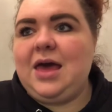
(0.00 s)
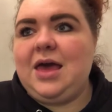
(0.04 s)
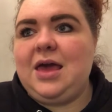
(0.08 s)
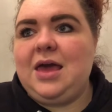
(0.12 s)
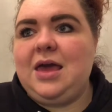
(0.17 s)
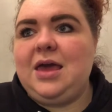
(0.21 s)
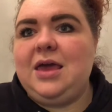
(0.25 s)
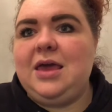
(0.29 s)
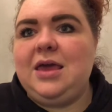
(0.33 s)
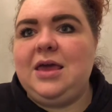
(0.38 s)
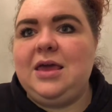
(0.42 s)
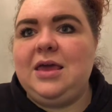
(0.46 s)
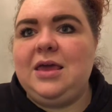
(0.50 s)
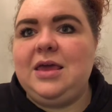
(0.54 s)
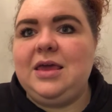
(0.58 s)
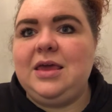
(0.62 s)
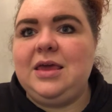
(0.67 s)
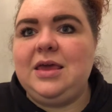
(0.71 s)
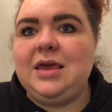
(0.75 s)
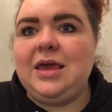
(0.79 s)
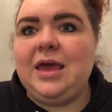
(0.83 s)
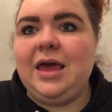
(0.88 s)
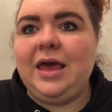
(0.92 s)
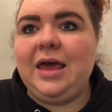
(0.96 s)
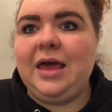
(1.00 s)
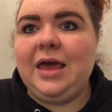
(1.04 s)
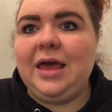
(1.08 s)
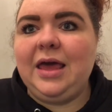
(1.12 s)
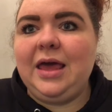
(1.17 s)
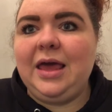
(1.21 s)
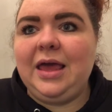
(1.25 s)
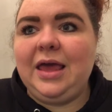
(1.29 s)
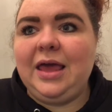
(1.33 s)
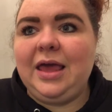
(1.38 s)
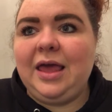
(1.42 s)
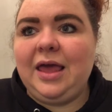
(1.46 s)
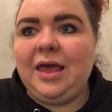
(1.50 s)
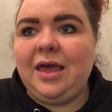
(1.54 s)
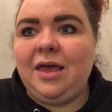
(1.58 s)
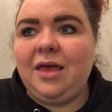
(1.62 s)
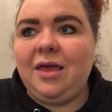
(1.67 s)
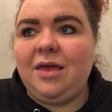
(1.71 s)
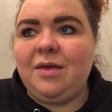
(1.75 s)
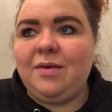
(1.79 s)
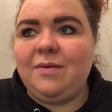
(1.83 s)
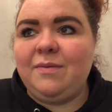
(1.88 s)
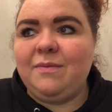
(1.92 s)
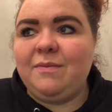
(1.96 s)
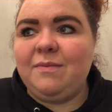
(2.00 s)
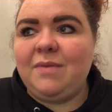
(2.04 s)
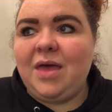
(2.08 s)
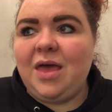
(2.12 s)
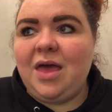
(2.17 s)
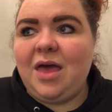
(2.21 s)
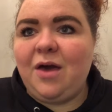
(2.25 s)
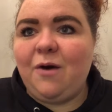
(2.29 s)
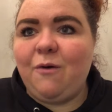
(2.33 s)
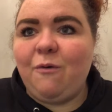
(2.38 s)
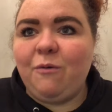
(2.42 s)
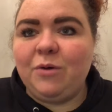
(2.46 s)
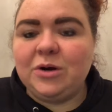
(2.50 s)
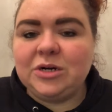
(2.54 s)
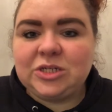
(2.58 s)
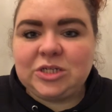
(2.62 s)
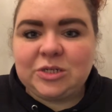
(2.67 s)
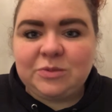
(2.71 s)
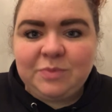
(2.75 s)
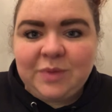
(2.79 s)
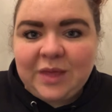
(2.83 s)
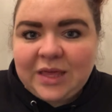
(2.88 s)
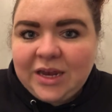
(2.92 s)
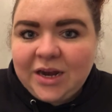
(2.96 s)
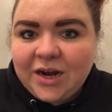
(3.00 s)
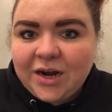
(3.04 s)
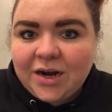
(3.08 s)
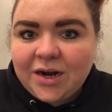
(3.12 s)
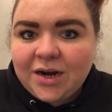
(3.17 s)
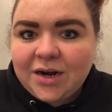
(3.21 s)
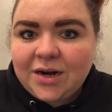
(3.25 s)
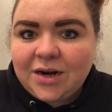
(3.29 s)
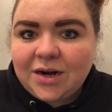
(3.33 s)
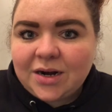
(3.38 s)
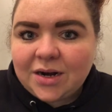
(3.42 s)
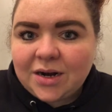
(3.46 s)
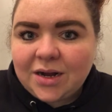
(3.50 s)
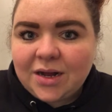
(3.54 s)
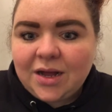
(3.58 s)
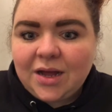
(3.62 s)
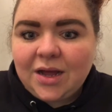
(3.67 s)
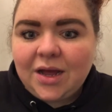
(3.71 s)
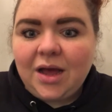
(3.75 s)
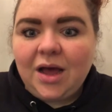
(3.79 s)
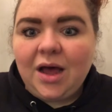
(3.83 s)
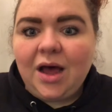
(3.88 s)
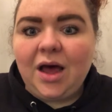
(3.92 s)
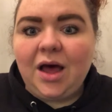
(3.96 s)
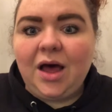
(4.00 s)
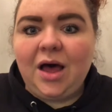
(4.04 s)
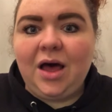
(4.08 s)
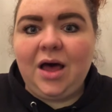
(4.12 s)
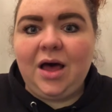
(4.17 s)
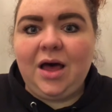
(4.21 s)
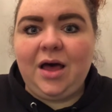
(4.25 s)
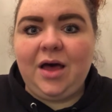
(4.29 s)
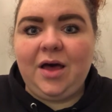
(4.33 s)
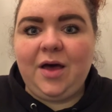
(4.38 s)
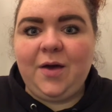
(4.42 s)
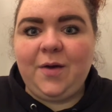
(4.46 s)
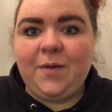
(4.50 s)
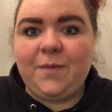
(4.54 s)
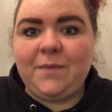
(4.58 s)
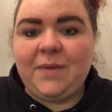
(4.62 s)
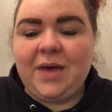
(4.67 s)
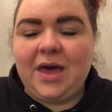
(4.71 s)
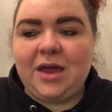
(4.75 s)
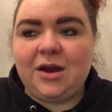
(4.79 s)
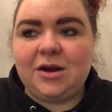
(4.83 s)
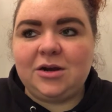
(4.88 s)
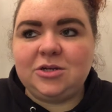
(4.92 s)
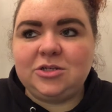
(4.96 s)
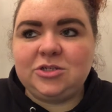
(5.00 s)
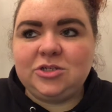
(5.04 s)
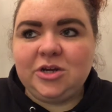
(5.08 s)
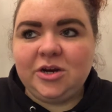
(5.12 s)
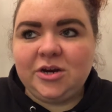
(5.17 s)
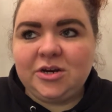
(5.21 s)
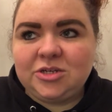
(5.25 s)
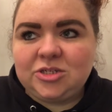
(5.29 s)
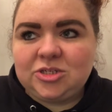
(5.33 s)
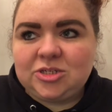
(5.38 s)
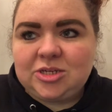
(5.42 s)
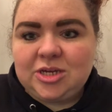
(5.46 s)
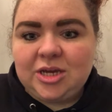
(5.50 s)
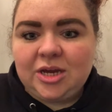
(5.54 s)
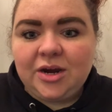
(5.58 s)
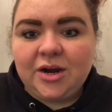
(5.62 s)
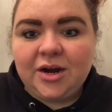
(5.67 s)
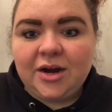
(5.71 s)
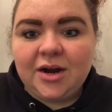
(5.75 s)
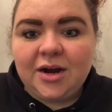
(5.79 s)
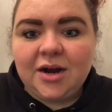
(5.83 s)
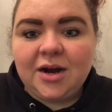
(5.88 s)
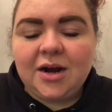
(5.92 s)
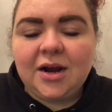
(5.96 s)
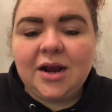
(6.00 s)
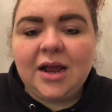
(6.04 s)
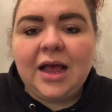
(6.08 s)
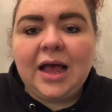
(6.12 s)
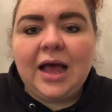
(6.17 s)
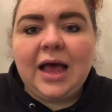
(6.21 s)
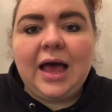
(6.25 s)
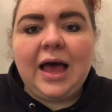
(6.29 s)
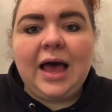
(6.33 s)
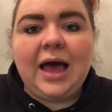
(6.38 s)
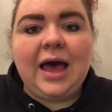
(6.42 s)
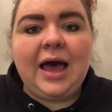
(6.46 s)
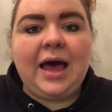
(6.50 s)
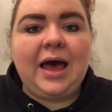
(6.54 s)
I am a worship leader at our church here.